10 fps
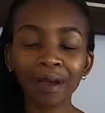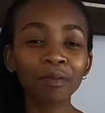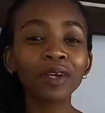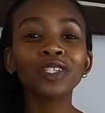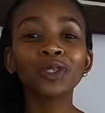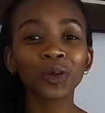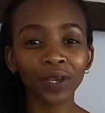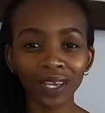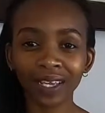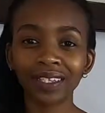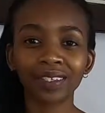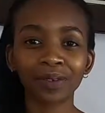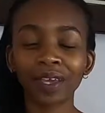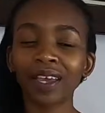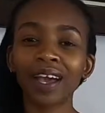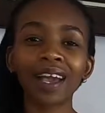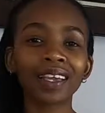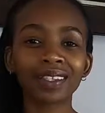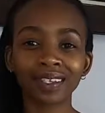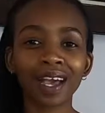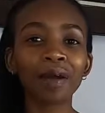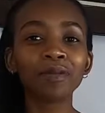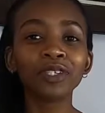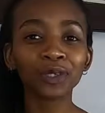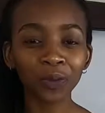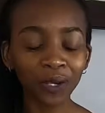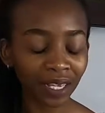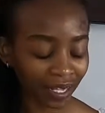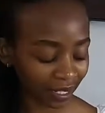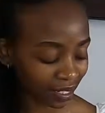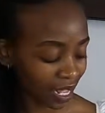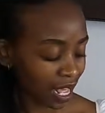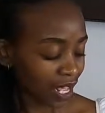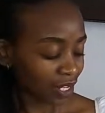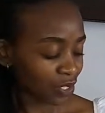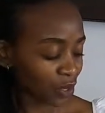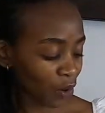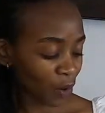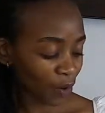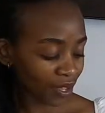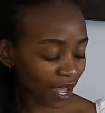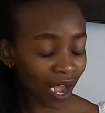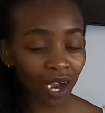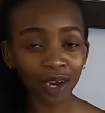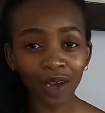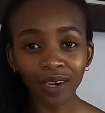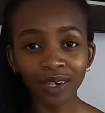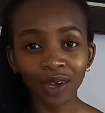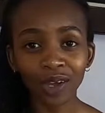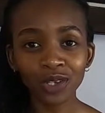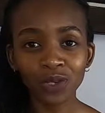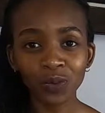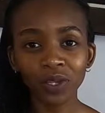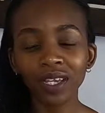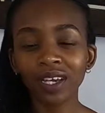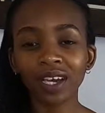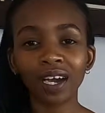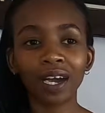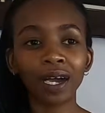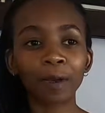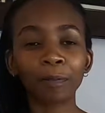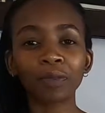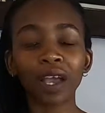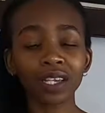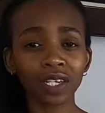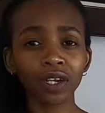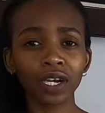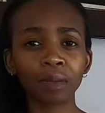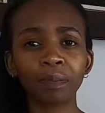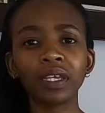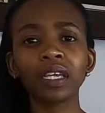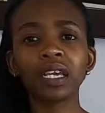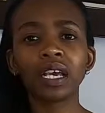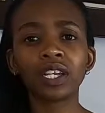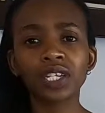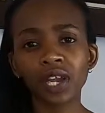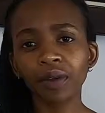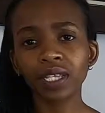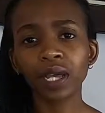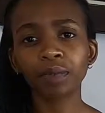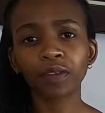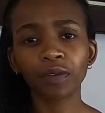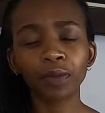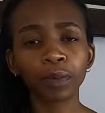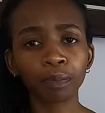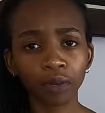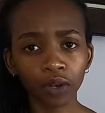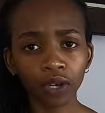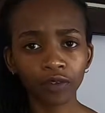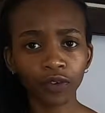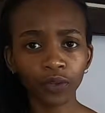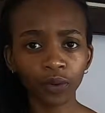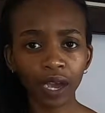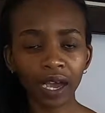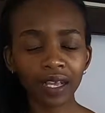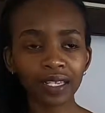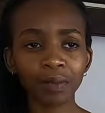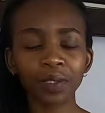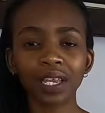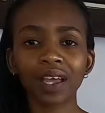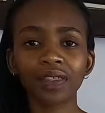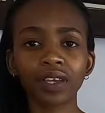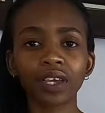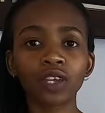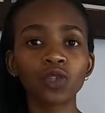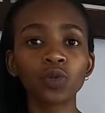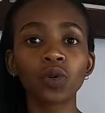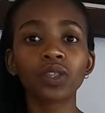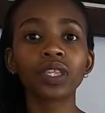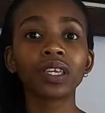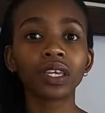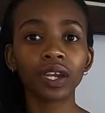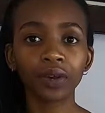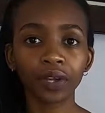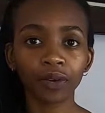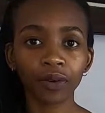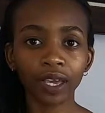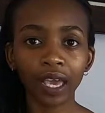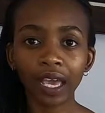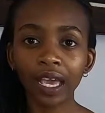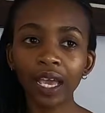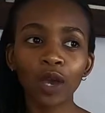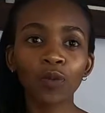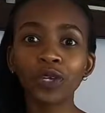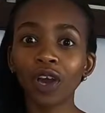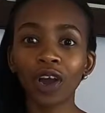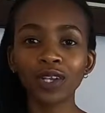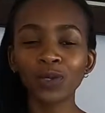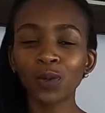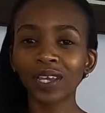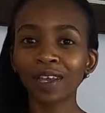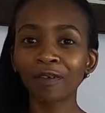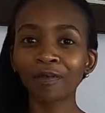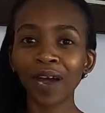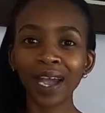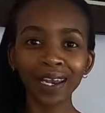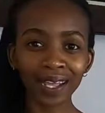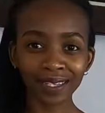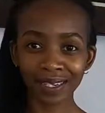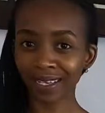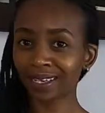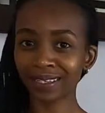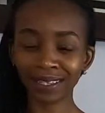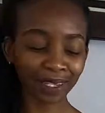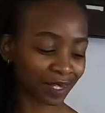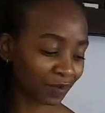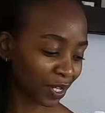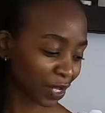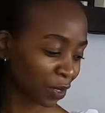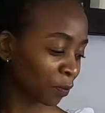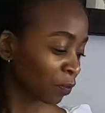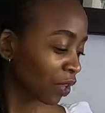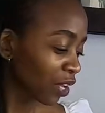I'm enjoying it. Okay, I can say I'm enjoying it. So yeah, I got it last week. Actually gonna be sharing something from the book for you guys, something that I think is worth hearing. Okay, we are talking finances in this video.